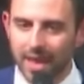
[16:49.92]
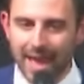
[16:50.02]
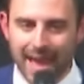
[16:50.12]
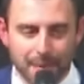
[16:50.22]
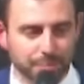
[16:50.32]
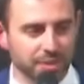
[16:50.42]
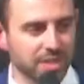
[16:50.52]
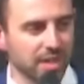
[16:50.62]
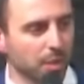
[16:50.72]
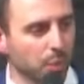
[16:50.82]

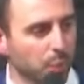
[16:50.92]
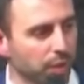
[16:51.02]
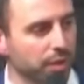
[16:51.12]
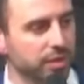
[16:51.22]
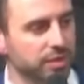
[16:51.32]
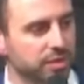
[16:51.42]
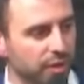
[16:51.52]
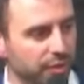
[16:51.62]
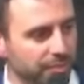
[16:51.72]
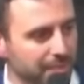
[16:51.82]
Emptying words
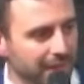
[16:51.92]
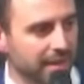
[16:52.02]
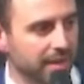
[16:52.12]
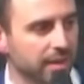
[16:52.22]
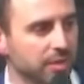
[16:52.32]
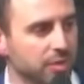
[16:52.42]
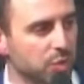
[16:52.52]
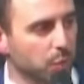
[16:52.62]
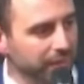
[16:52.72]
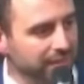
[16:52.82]
of meaning,
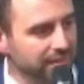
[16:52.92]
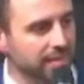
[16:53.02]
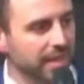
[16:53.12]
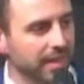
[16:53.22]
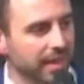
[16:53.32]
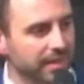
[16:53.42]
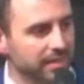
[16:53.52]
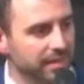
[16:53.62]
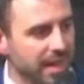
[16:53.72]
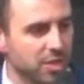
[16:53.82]
twisting
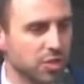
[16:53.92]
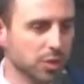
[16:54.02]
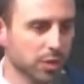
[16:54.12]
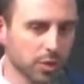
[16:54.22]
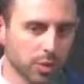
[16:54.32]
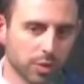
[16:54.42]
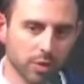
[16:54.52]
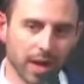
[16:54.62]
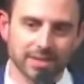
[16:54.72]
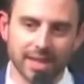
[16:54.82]
international law
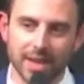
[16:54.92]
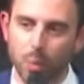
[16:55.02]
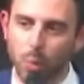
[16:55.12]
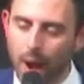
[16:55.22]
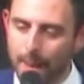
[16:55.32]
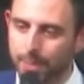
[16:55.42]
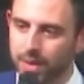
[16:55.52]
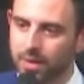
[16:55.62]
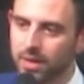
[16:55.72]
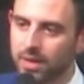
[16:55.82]
as a weapon
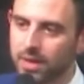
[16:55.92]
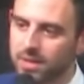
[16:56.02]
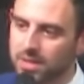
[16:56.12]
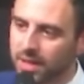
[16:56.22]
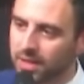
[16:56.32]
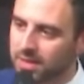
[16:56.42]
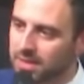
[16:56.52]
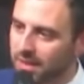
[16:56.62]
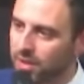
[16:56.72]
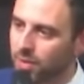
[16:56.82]
to
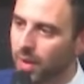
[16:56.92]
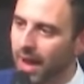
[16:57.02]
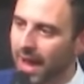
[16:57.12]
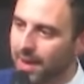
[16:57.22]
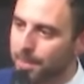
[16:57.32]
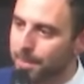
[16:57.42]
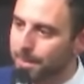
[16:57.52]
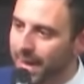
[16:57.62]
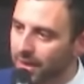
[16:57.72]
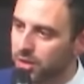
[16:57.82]
continue a
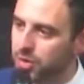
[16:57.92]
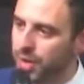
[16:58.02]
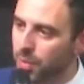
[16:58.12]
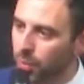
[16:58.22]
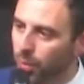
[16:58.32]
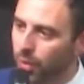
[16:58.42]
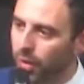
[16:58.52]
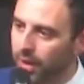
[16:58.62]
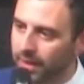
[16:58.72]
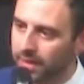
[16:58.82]
military war
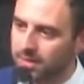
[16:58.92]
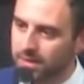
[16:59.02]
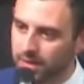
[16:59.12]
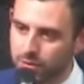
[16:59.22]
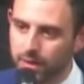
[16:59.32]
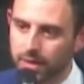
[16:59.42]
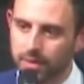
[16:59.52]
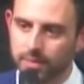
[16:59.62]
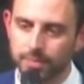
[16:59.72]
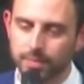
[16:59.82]
against Israel